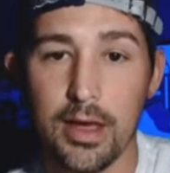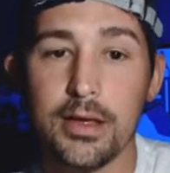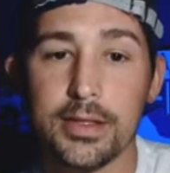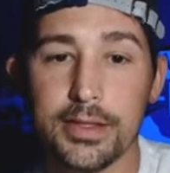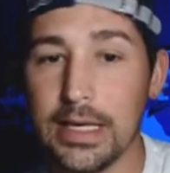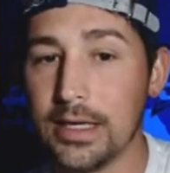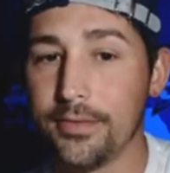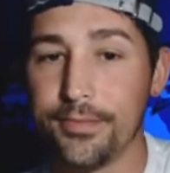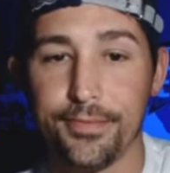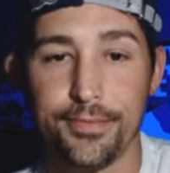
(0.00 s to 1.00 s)
Zeke,
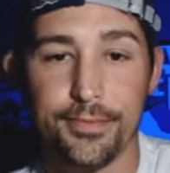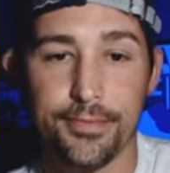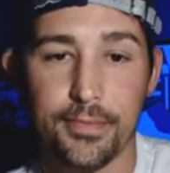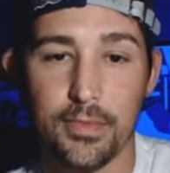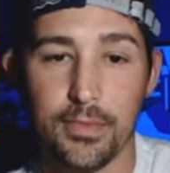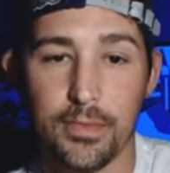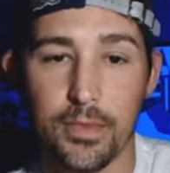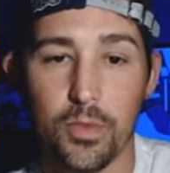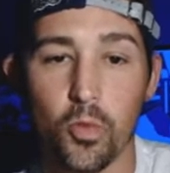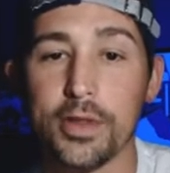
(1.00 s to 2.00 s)

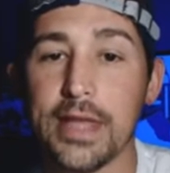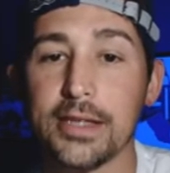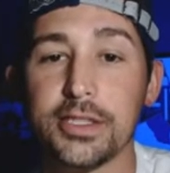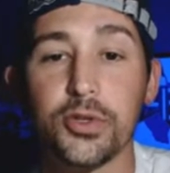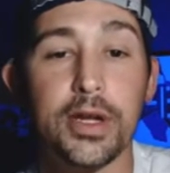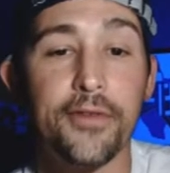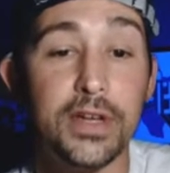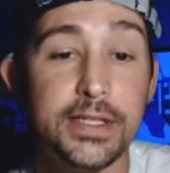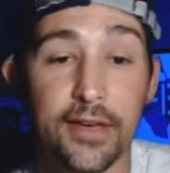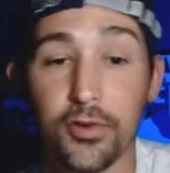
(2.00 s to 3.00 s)

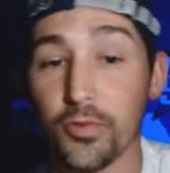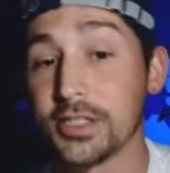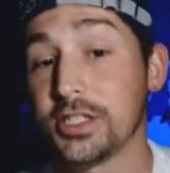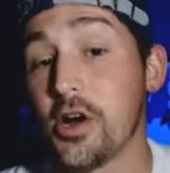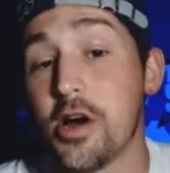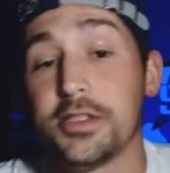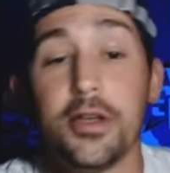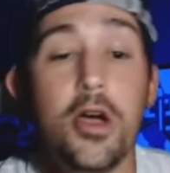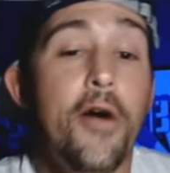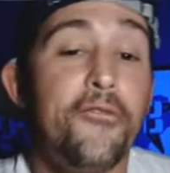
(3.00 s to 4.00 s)
1,357 rushing yards,
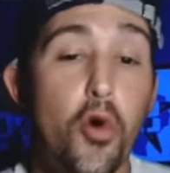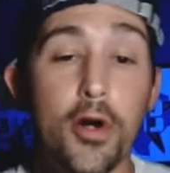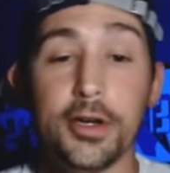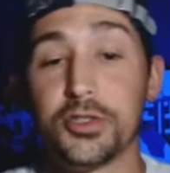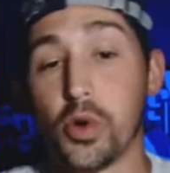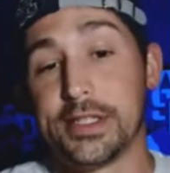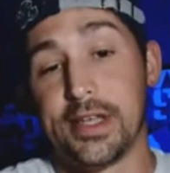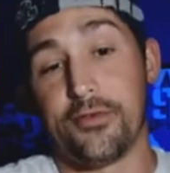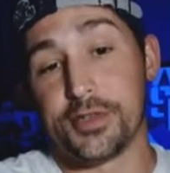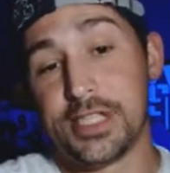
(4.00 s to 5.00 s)

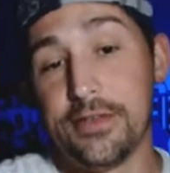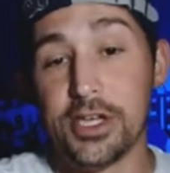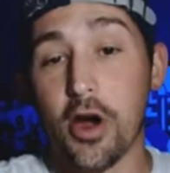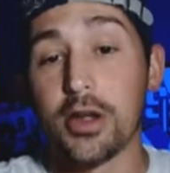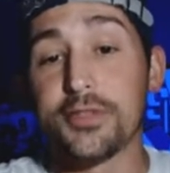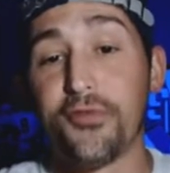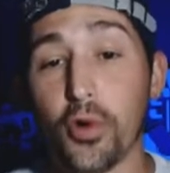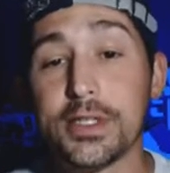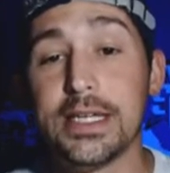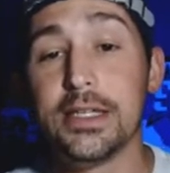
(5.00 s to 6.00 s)
427 receiving yards,
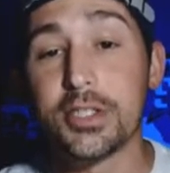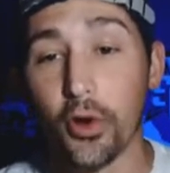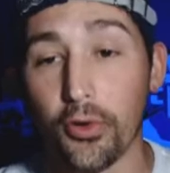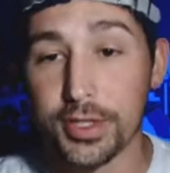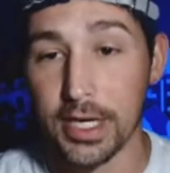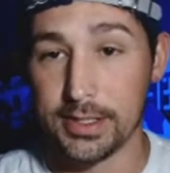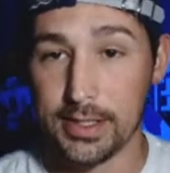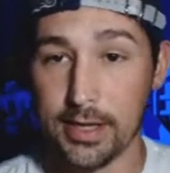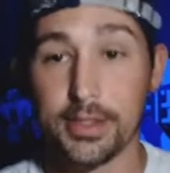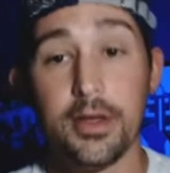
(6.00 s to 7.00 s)
14 total
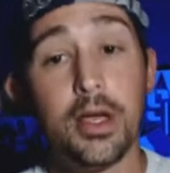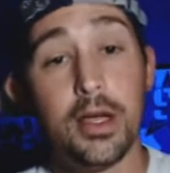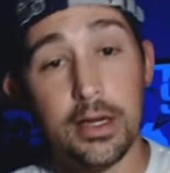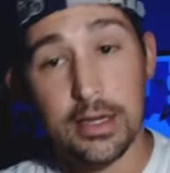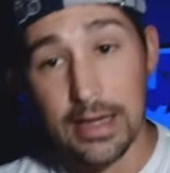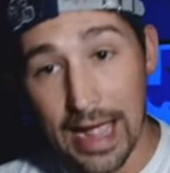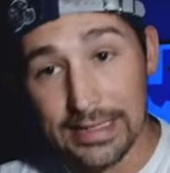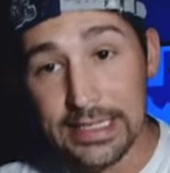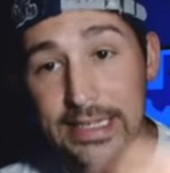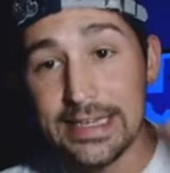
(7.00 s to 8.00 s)
touchdowns.
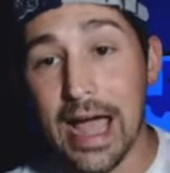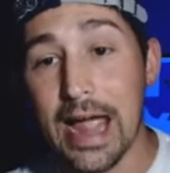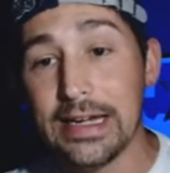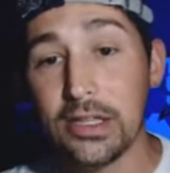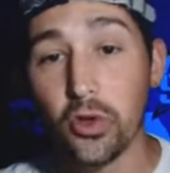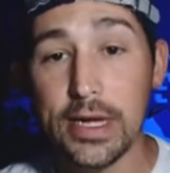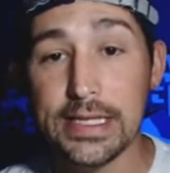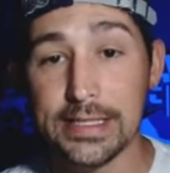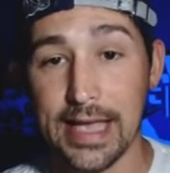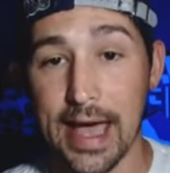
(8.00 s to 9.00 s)
1993
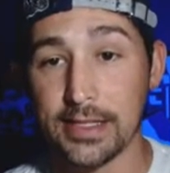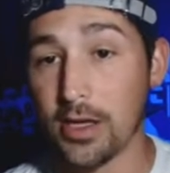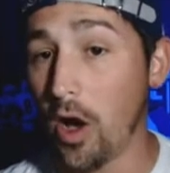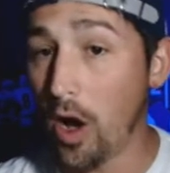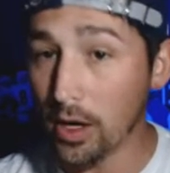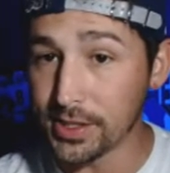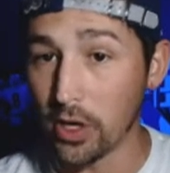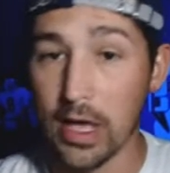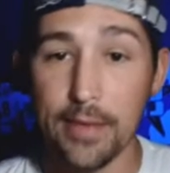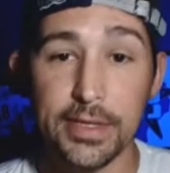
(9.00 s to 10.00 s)
stats, also
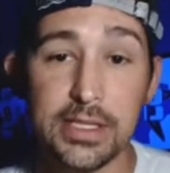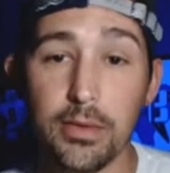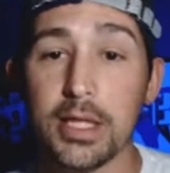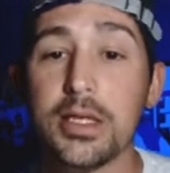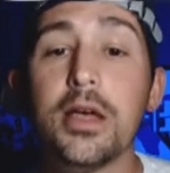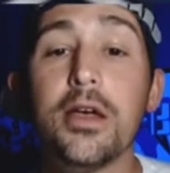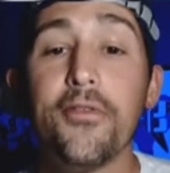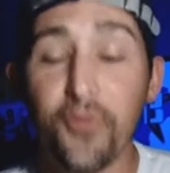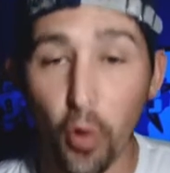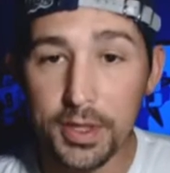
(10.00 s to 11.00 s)
Emmitt Smith,
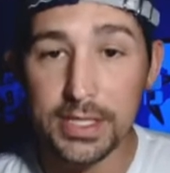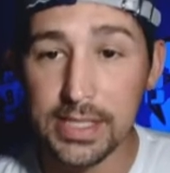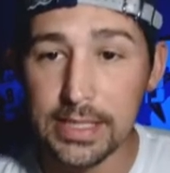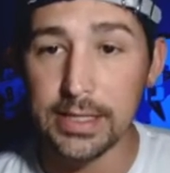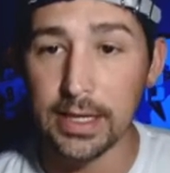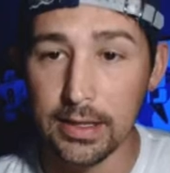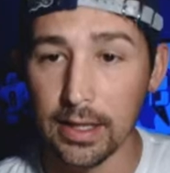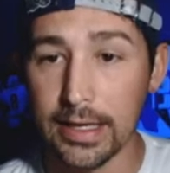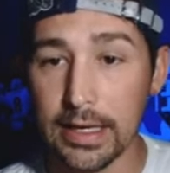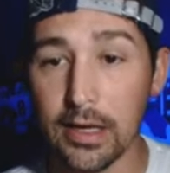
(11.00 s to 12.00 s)
4th season in the
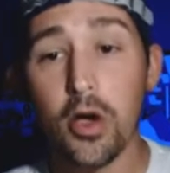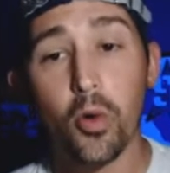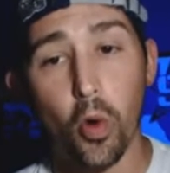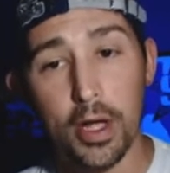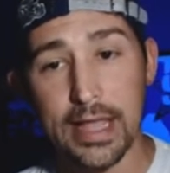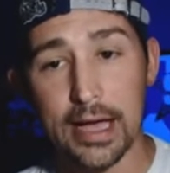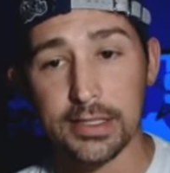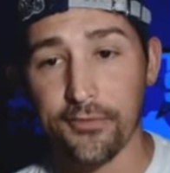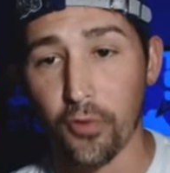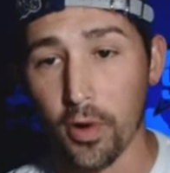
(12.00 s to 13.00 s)
league,
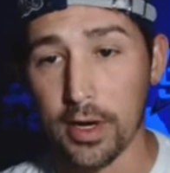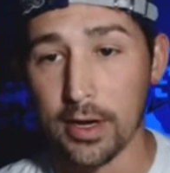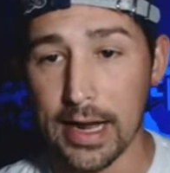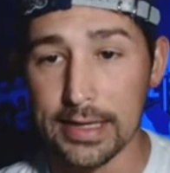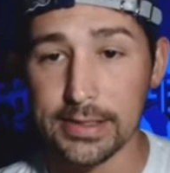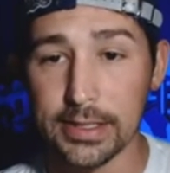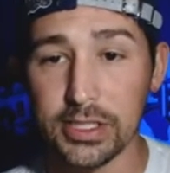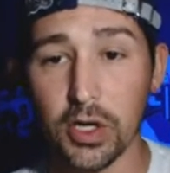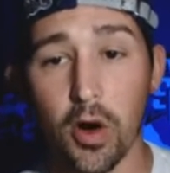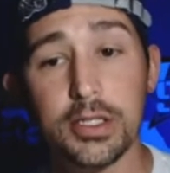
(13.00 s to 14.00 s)
1,486
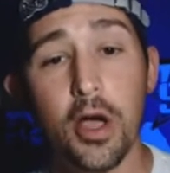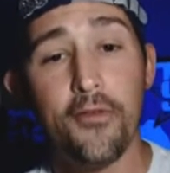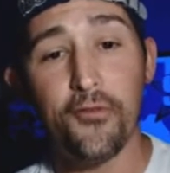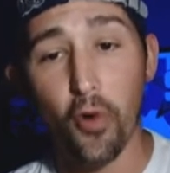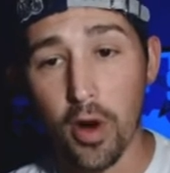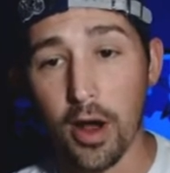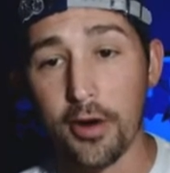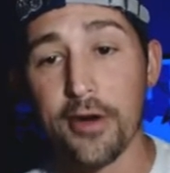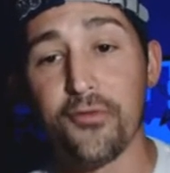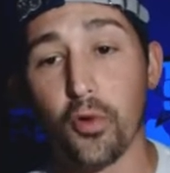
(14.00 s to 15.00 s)
yards,
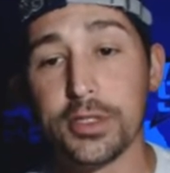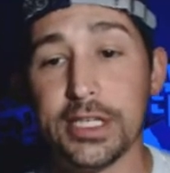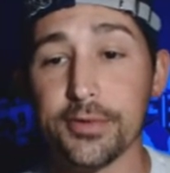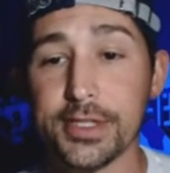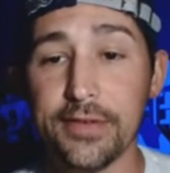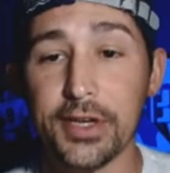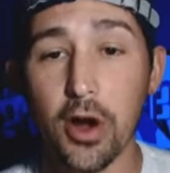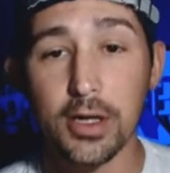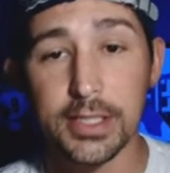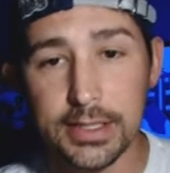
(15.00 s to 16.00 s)
414 receiving
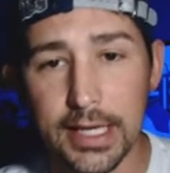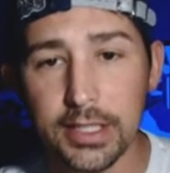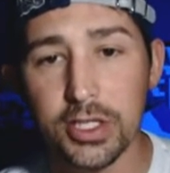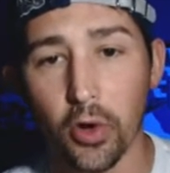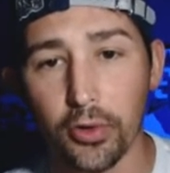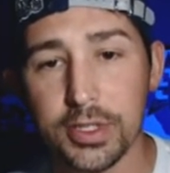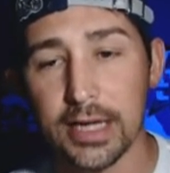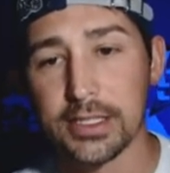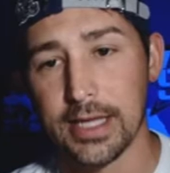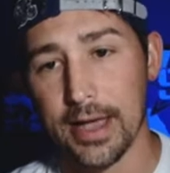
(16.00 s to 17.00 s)
yards, and 10 total
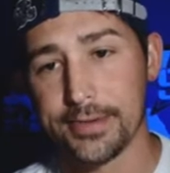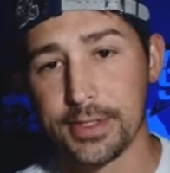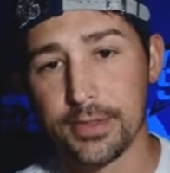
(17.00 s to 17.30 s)
touchdowns.